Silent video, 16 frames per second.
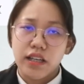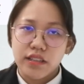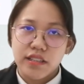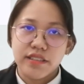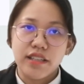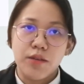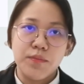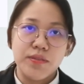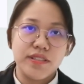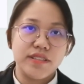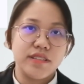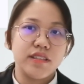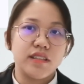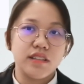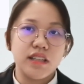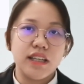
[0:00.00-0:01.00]
This can be
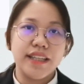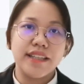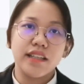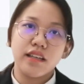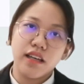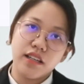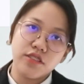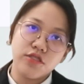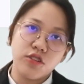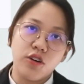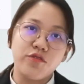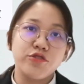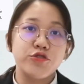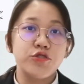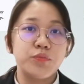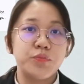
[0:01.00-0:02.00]
seen in the case of
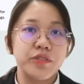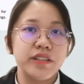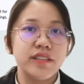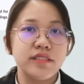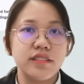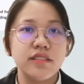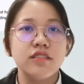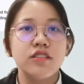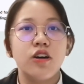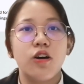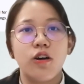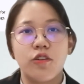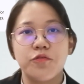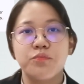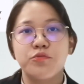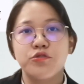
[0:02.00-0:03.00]
Superintendent
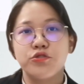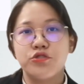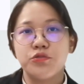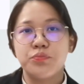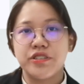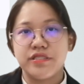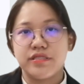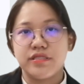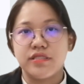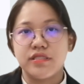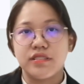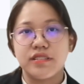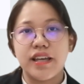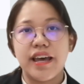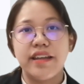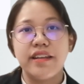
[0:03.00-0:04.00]
of ABDUL
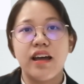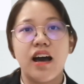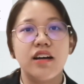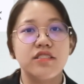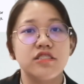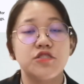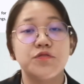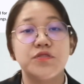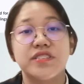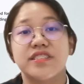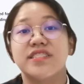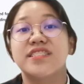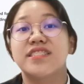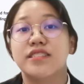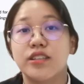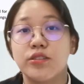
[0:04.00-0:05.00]
Prisons and others versus
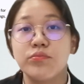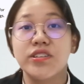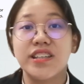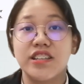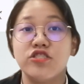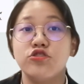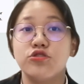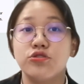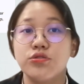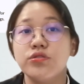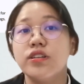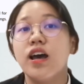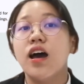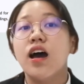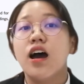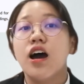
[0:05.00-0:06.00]
Sing King Chun,
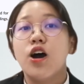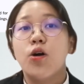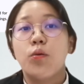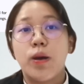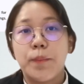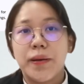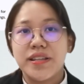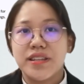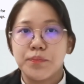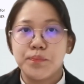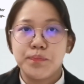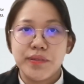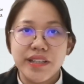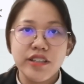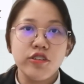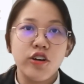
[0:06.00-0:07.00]
whereby the
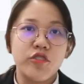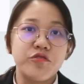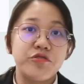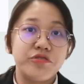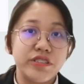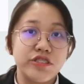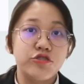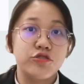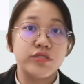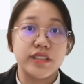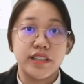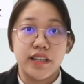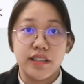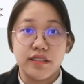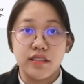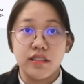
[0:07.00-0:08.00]
plea of res
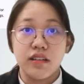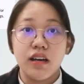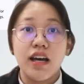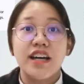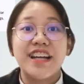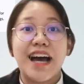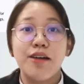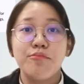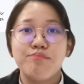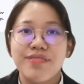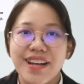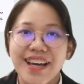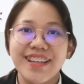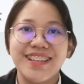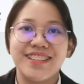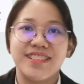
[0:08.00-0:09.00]
judicata
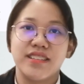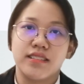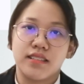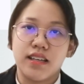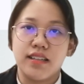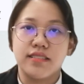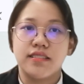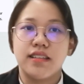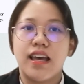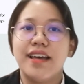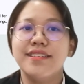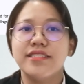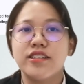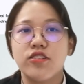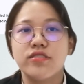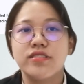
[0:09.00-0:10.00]
applied in this,
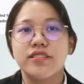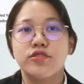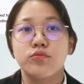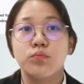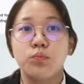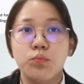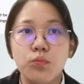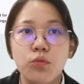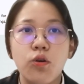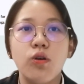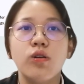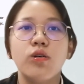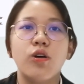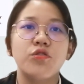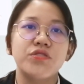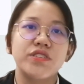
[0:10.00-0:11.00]
and there is
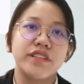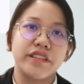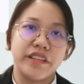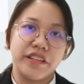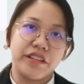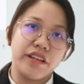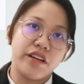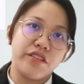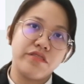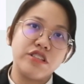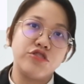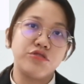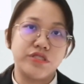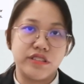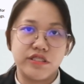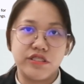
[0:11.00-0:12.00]
moreover the inherent
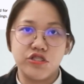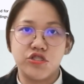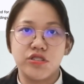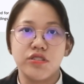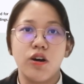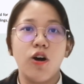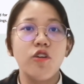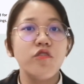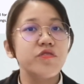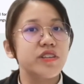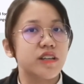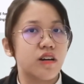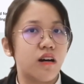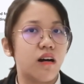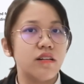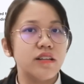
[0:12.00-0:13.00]
jurisdiction of the
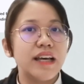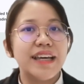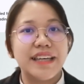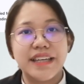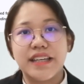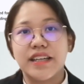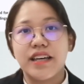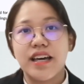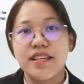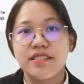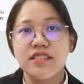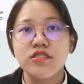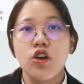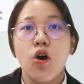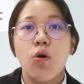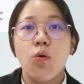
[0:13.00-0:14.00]
court in
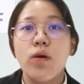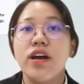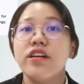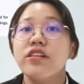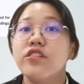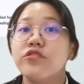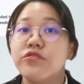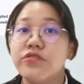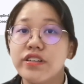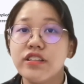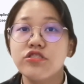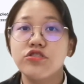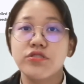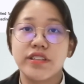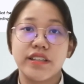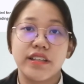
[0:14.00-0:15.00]
cases where
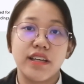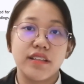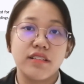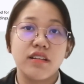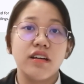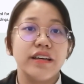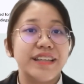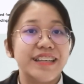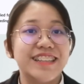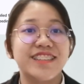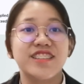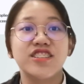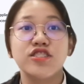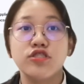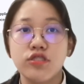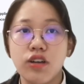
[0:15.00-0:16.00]
res judicata is
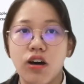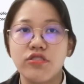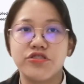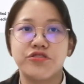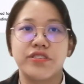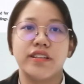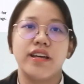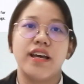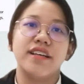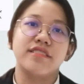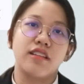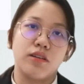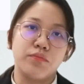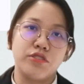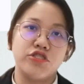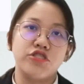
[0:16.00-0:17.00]
not strictly
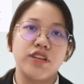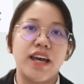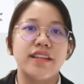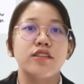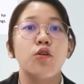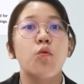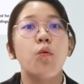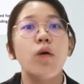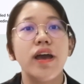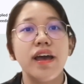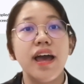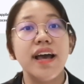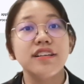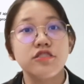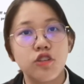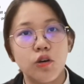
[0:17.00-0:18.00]
established and where
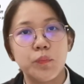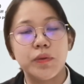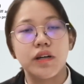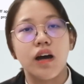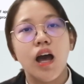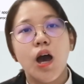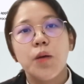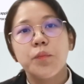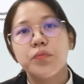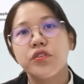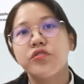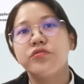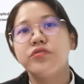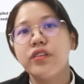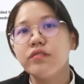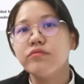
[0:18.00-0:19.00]
estoppel per
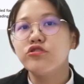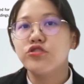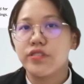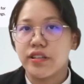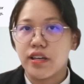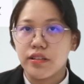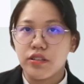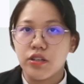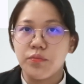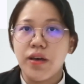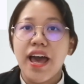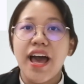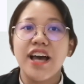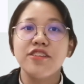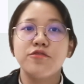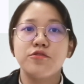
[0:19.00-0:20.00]
rem judicatum
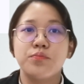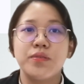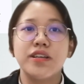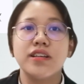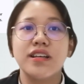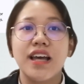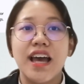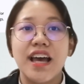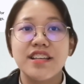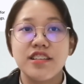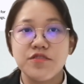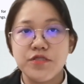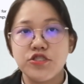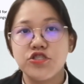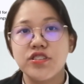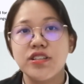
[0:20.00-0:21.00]
has been
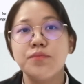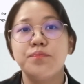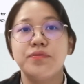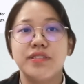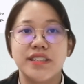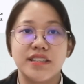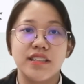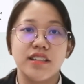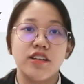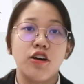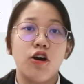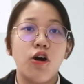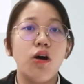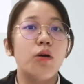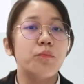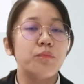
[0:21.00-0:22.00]
sufficiently pleaded
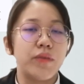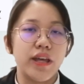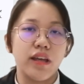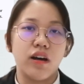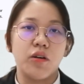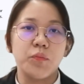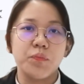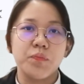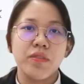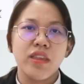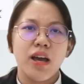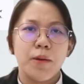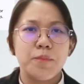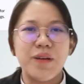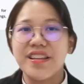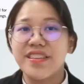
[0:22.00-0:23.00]
or met out.
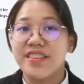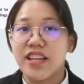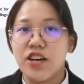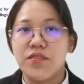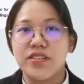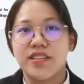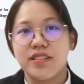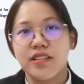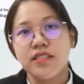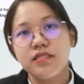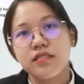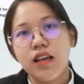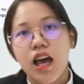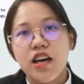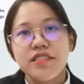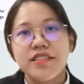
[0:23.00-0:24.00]
But
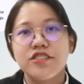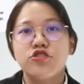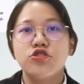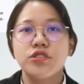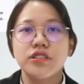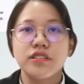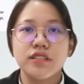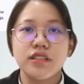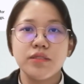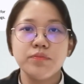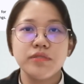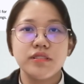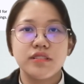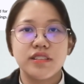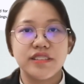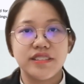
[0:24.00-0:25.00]
nevertheless,
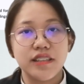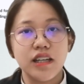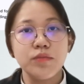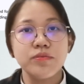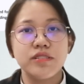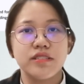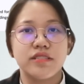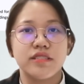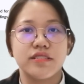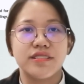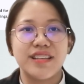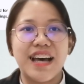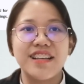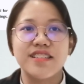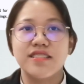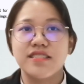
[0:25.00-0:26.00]
the circumstances
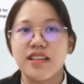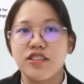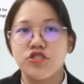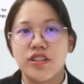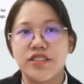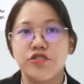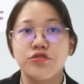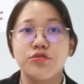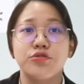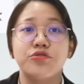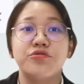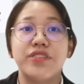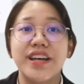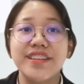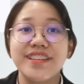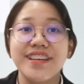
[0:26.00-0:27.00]
are such as to
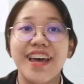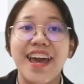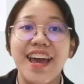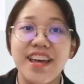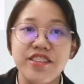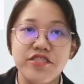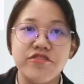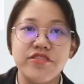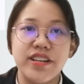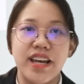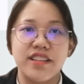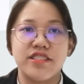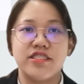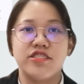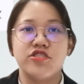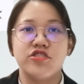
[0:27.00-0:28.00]
render any
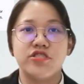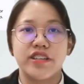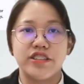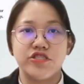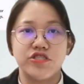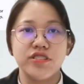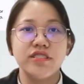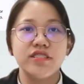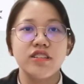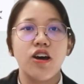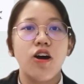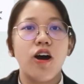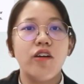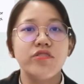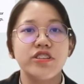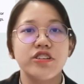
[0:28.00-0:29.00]
re-adjudications
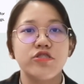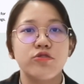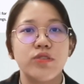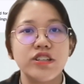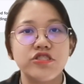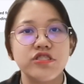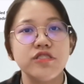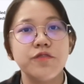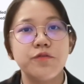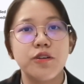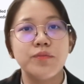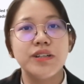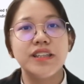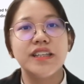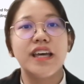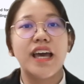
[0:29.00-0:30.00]
of the question
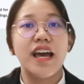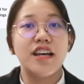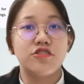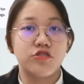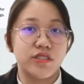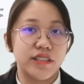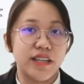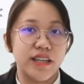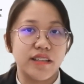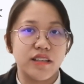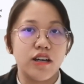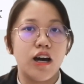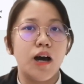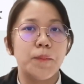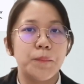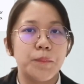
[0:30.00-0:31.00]
formally adjudicated
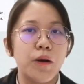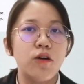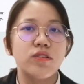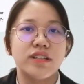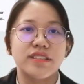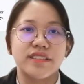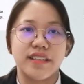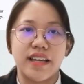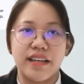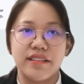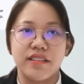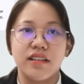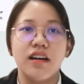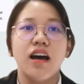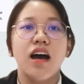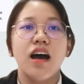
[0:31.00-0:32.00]
upon a
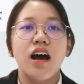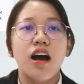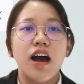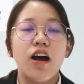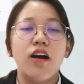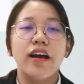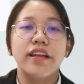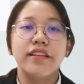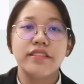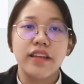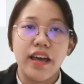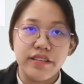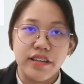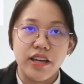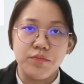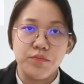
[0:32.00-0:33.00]
scandal and
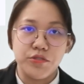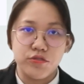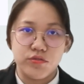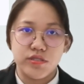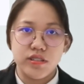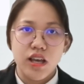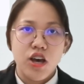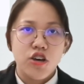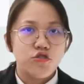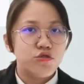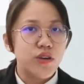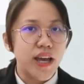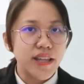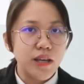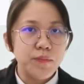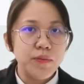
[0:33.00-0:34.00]
an abuse, to
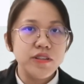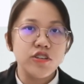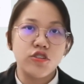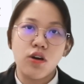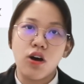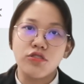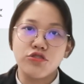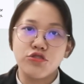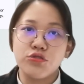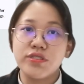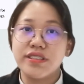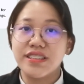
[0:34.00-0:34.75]
enable the court to